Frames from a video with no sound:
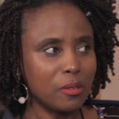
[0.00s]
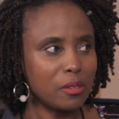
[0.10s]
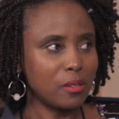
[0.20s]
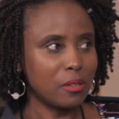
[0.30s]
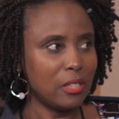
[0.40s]

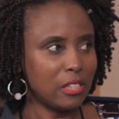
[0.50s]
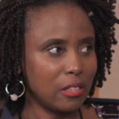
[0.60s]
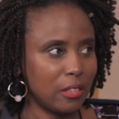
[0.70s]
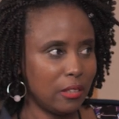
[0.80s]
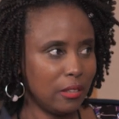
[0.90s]
was
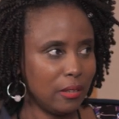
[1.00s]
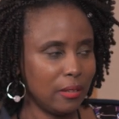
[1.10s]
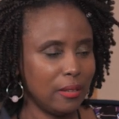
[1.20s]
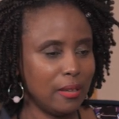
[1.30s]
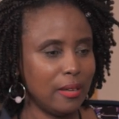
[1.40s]
necessary.
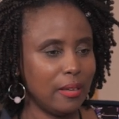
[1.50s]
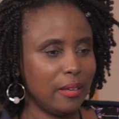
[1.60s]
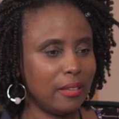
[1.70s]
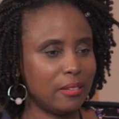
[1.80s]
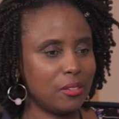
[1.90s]
Mm.
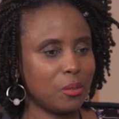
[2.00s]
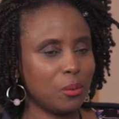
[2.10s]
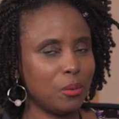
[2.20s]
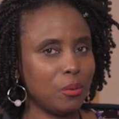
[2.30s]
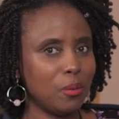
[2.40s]
And
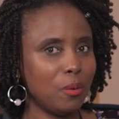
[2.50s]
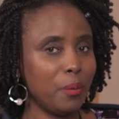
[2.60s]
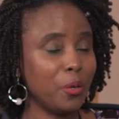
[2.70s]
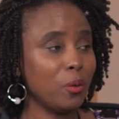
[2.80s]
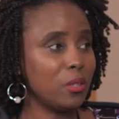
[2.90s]
so
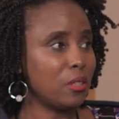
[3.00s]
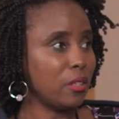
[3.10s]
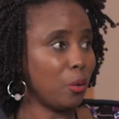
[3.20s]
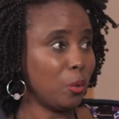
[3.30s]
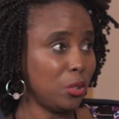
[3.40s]
we got
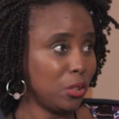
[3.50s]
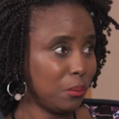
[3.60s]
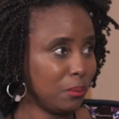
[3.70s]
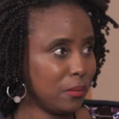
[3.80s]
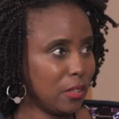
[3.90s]
a coach,
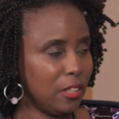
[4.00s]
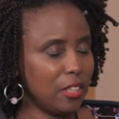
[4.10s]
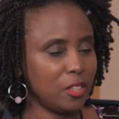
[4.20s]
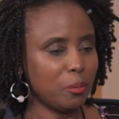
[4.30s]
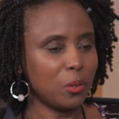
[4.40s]

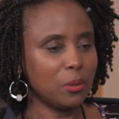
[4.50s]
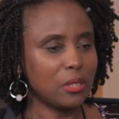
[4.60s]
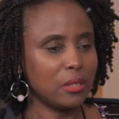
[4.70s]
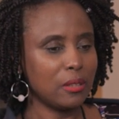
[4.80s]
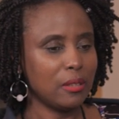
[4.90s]
leadership
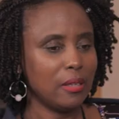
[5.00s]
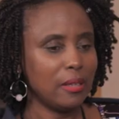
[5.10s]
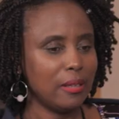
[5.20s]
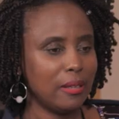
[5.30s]
coach. For